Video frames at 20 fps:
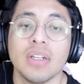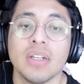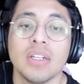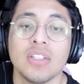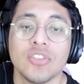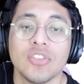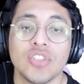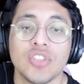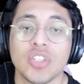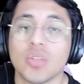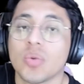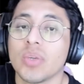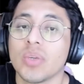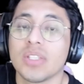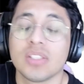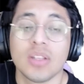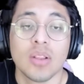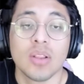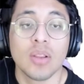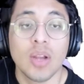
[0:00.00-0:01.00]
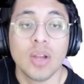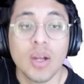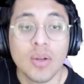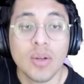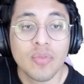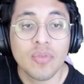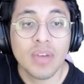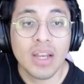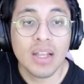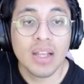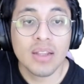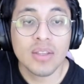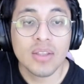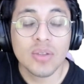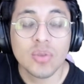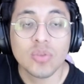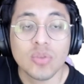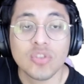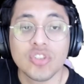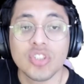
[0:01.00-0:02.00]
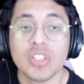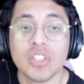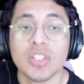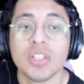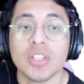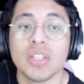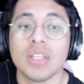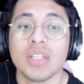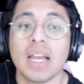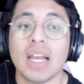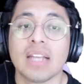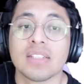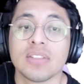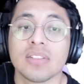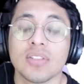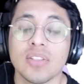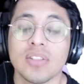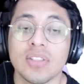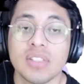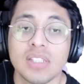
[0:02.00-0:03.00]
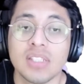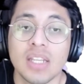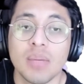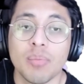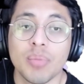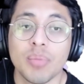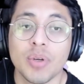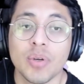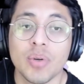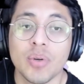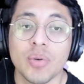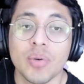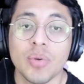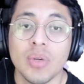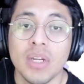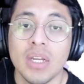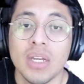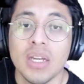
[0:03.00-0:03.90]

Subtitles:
She creates a lot of value. She has good tempo.